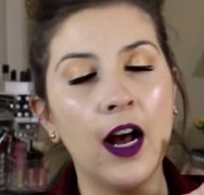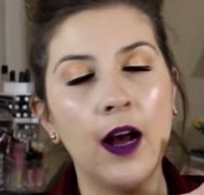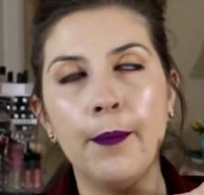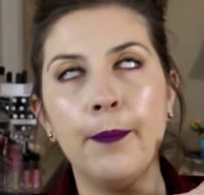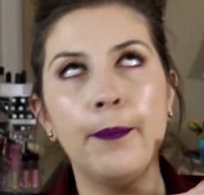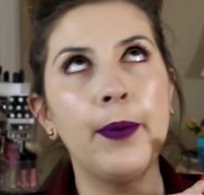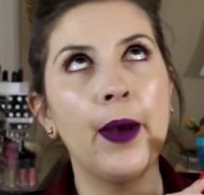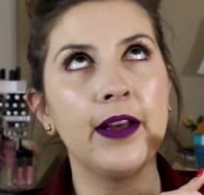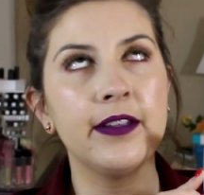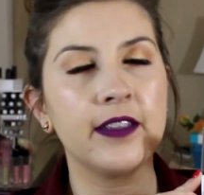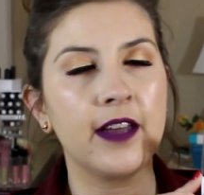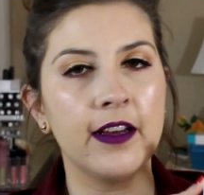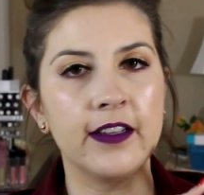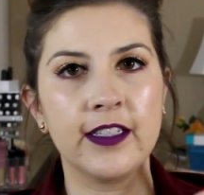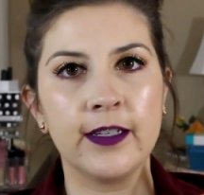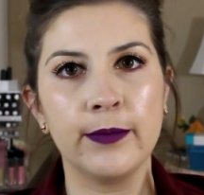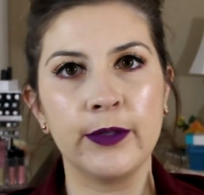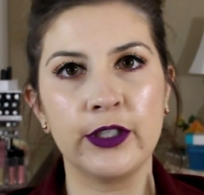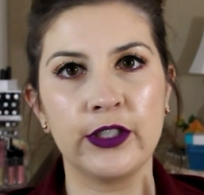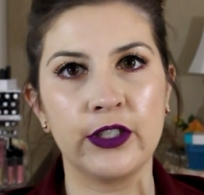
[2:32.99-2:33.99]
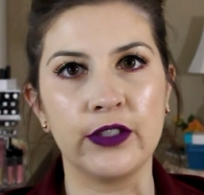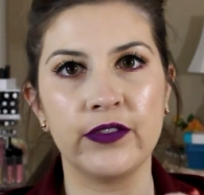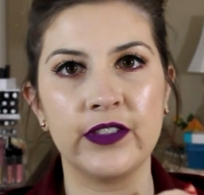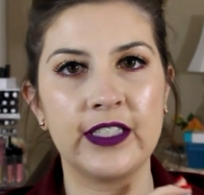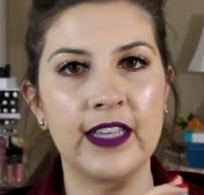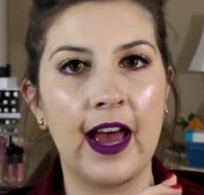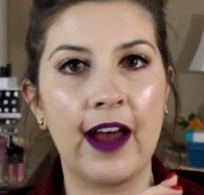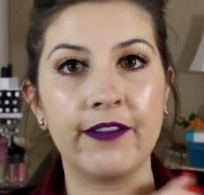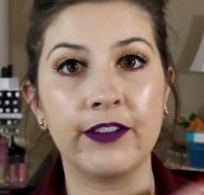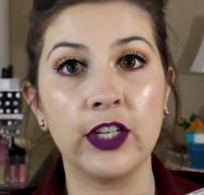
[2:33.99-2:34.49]
Best customer
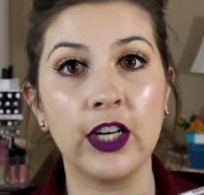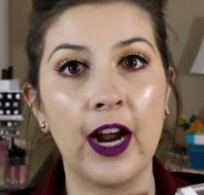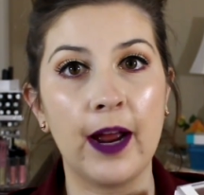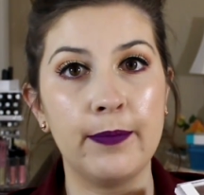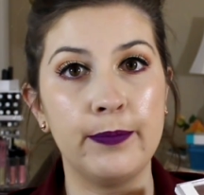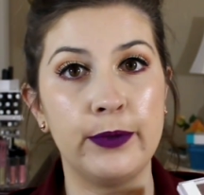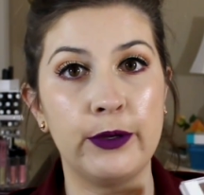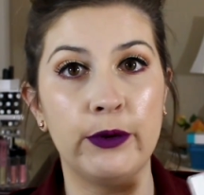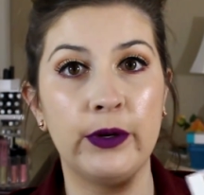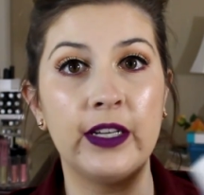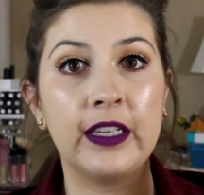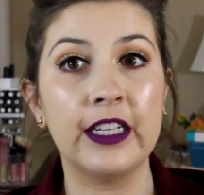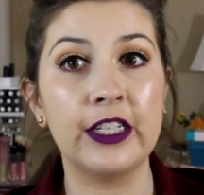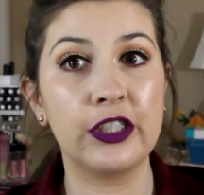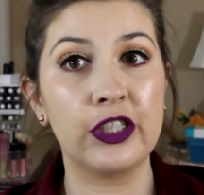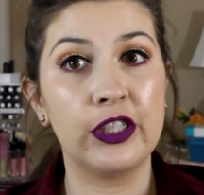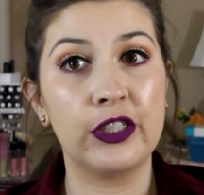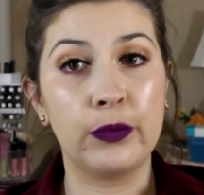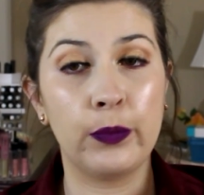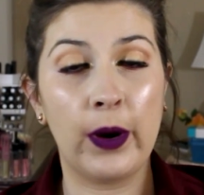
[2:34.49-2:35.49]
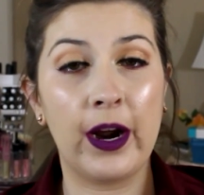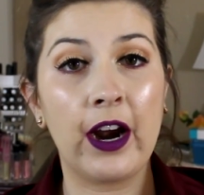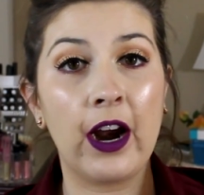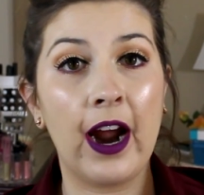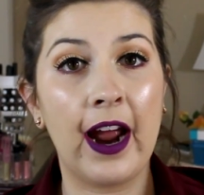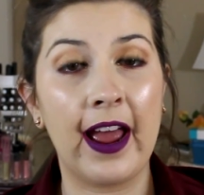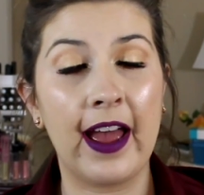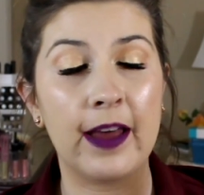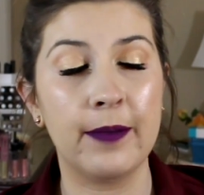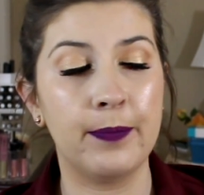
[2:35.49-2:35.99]
service ever at Beautylish is where
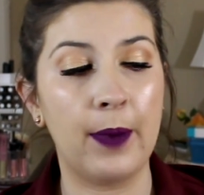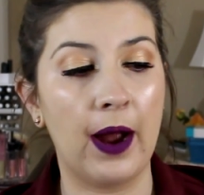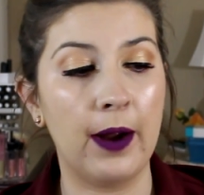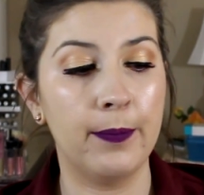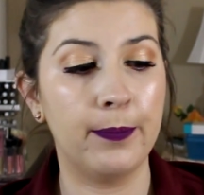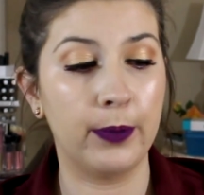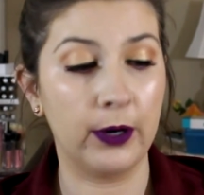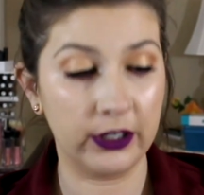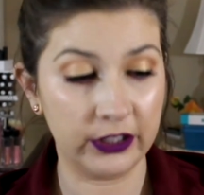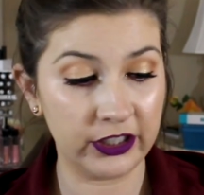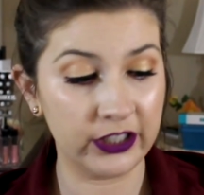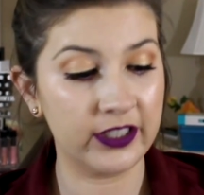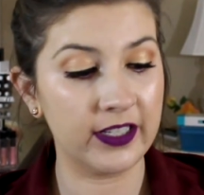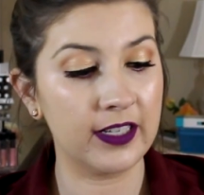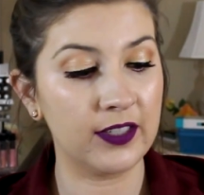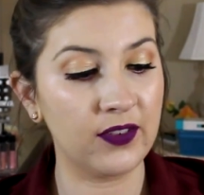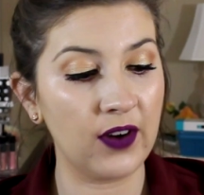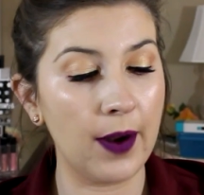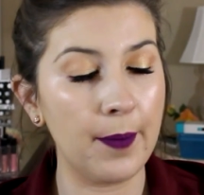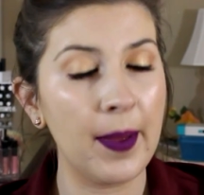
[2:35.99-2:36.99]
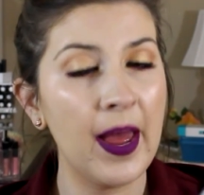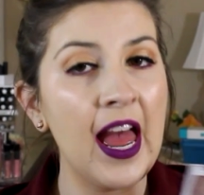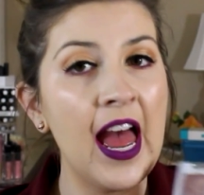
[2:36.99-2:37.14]
I had purchased this from.